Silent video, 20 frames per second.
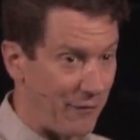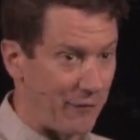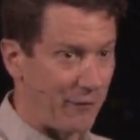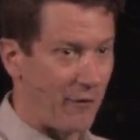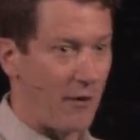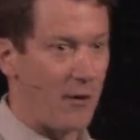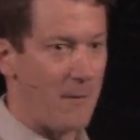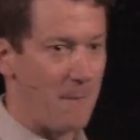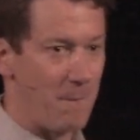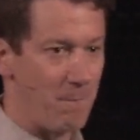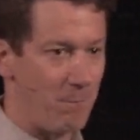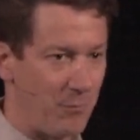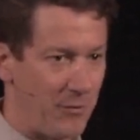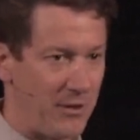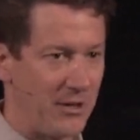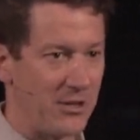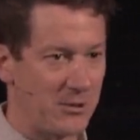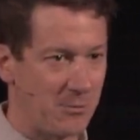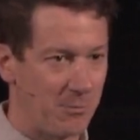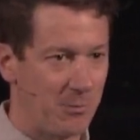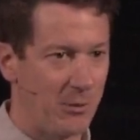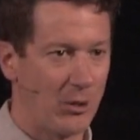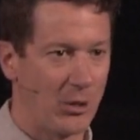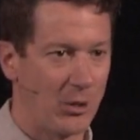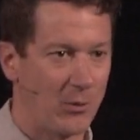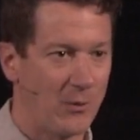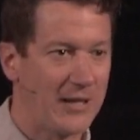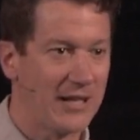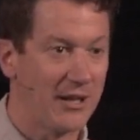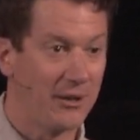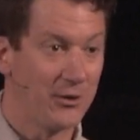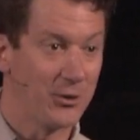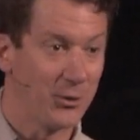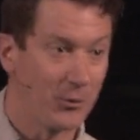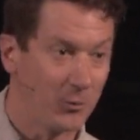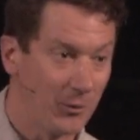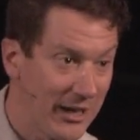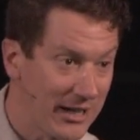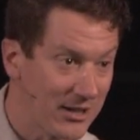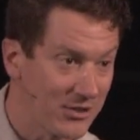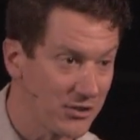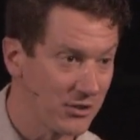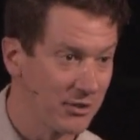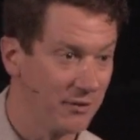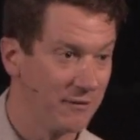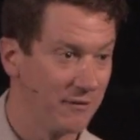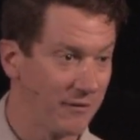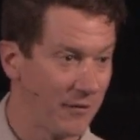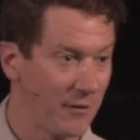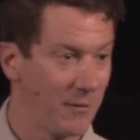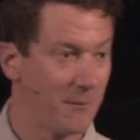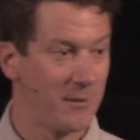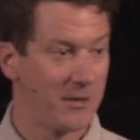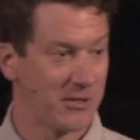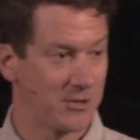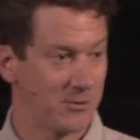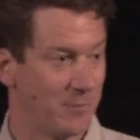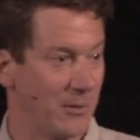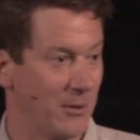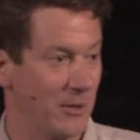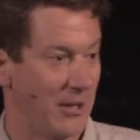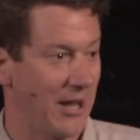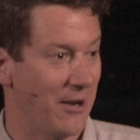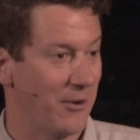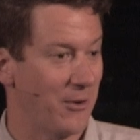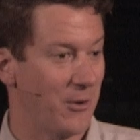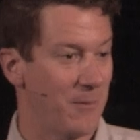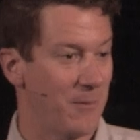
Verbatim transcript: from this book. We get our direction from this book. I don't know